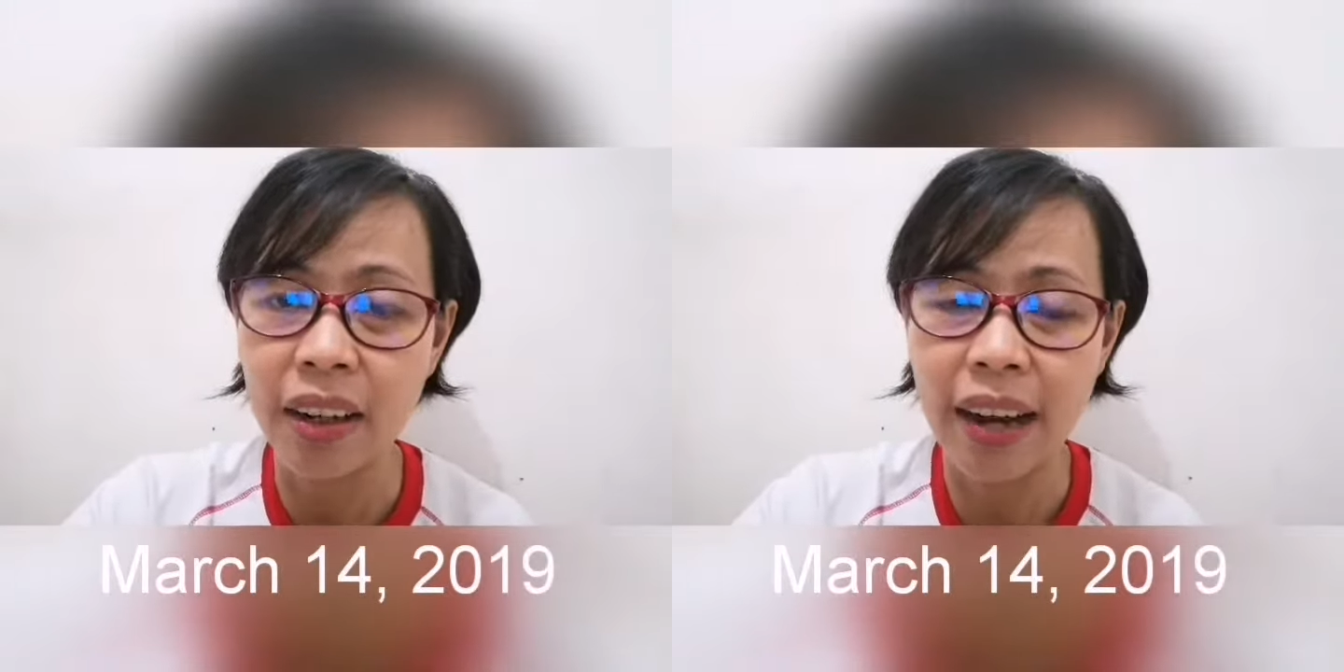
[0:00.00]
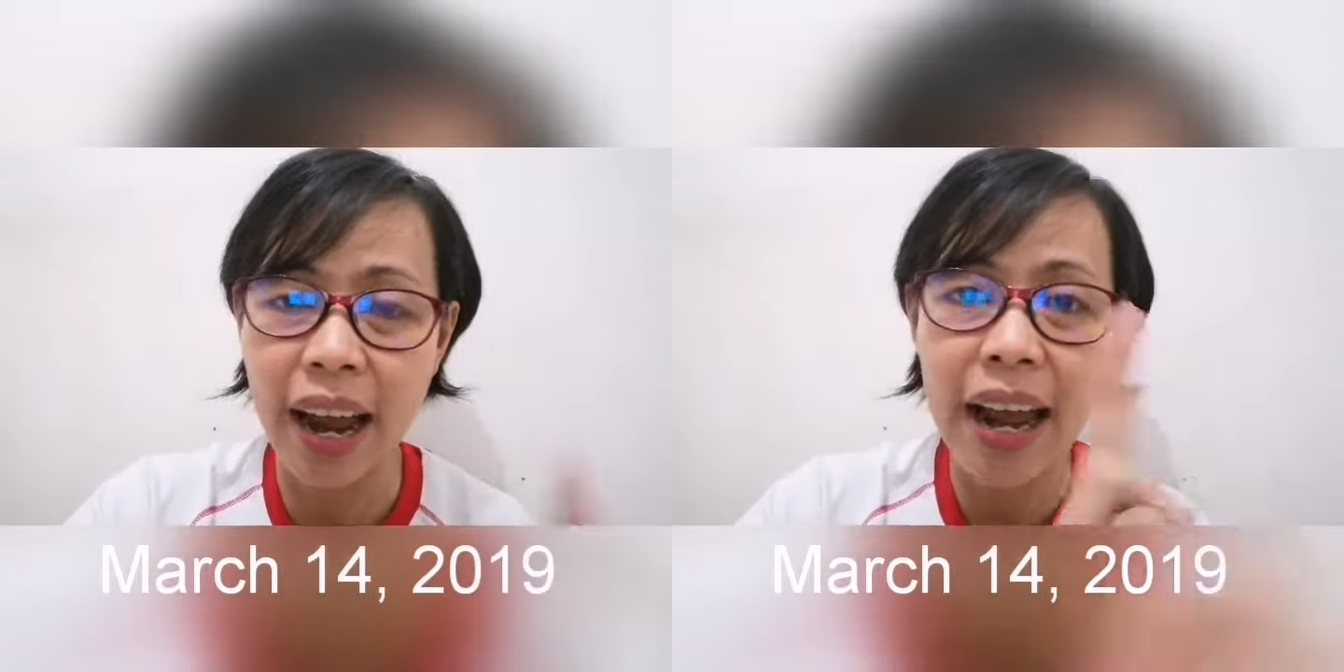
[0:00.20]

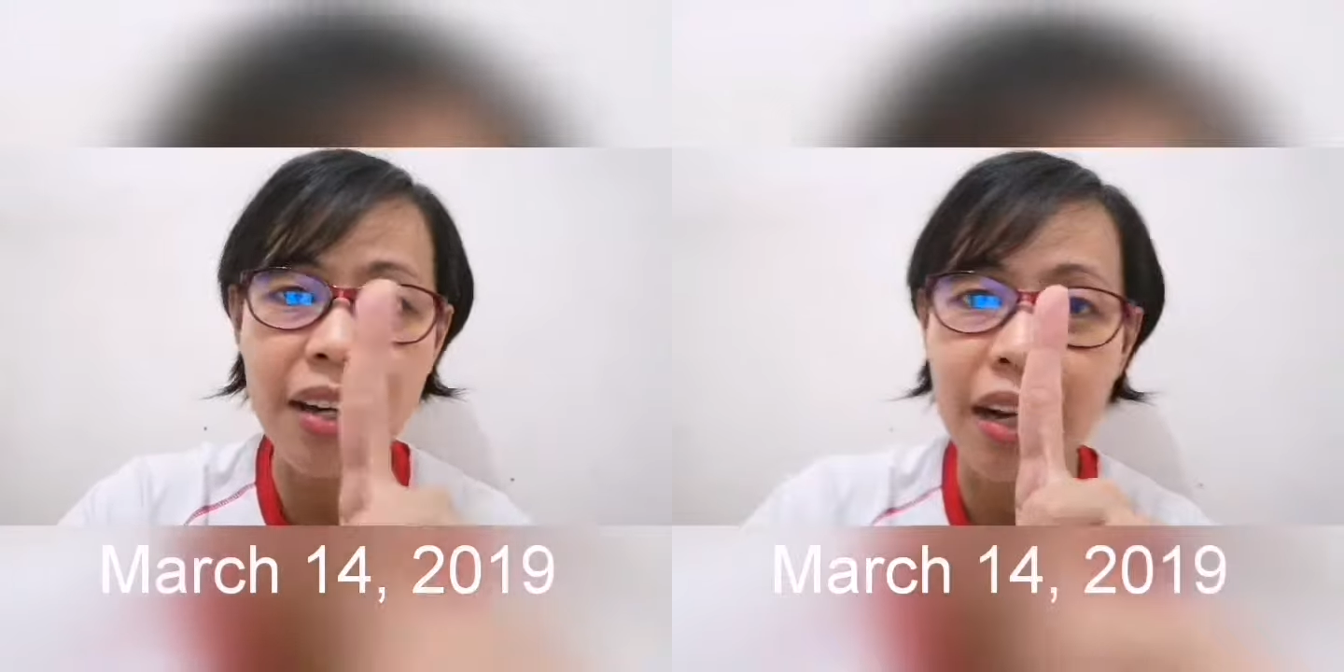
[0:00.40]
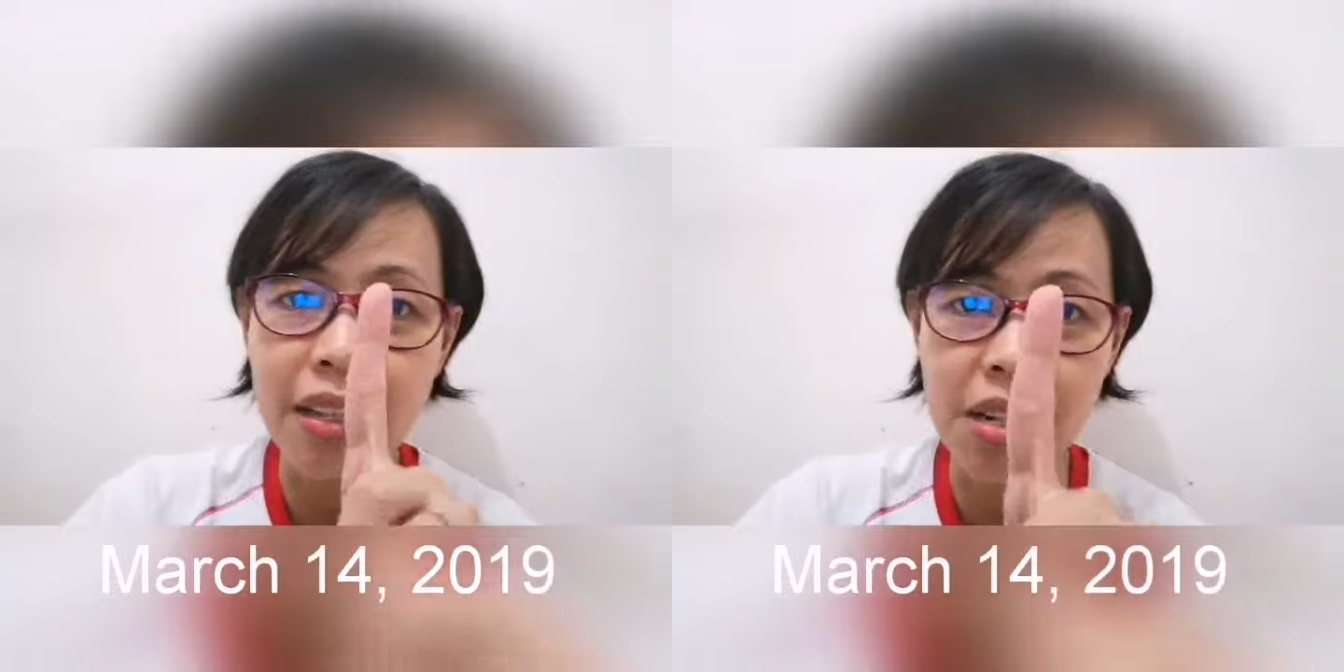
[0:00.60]
Alright?
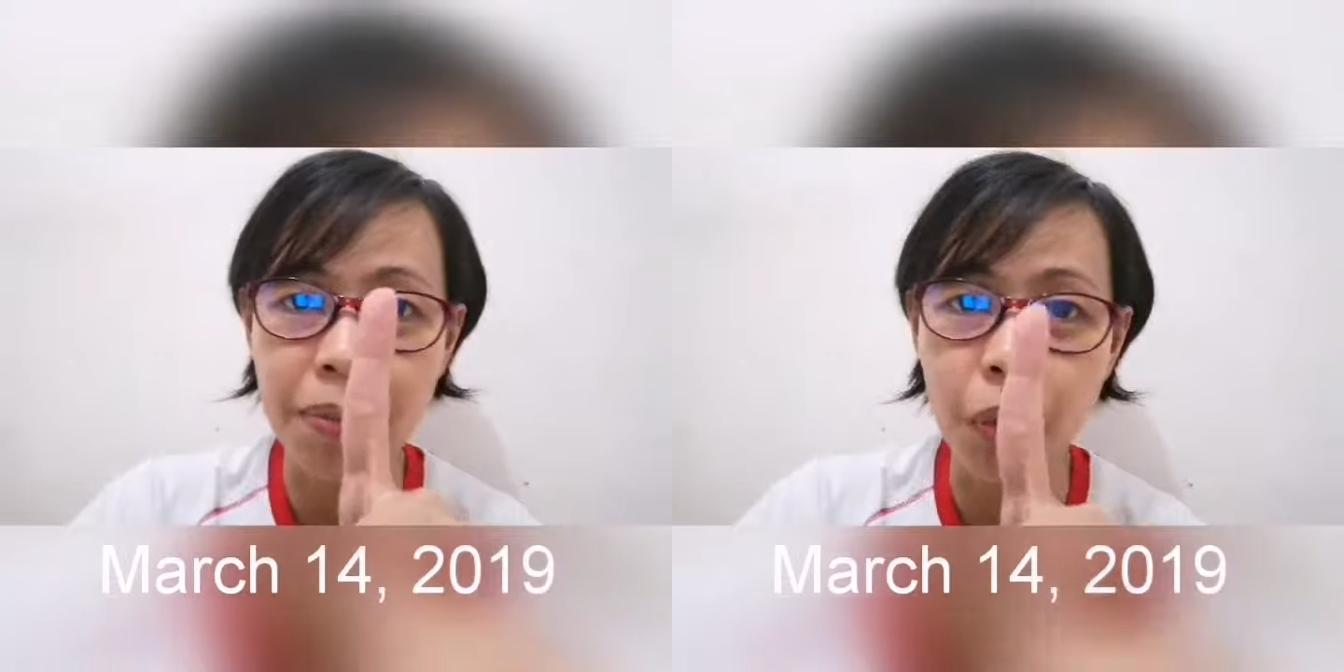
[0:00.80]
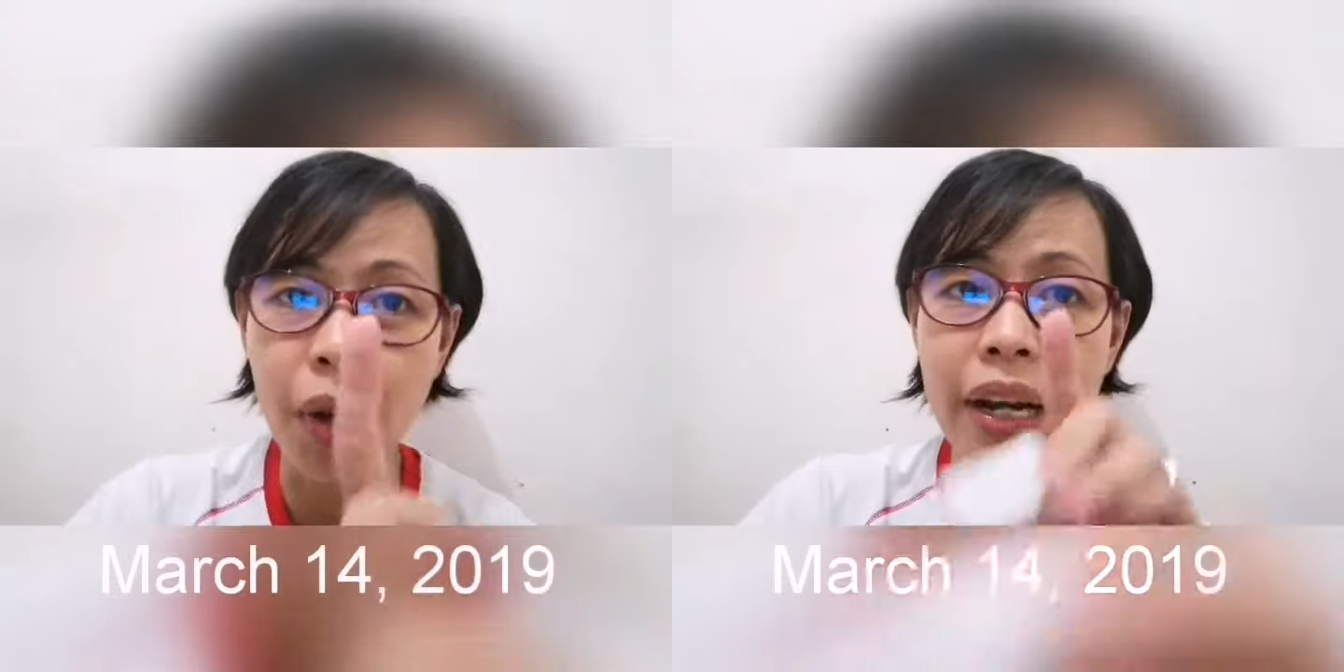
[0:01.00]
That's
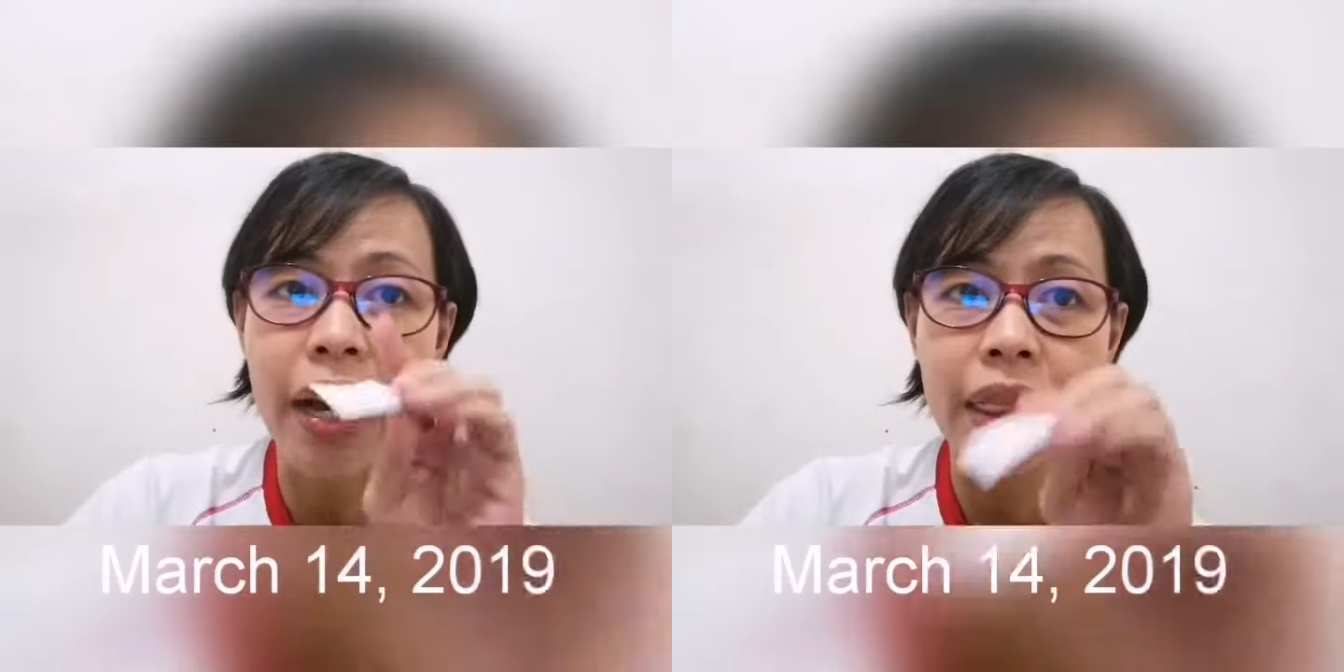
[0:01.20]
number one.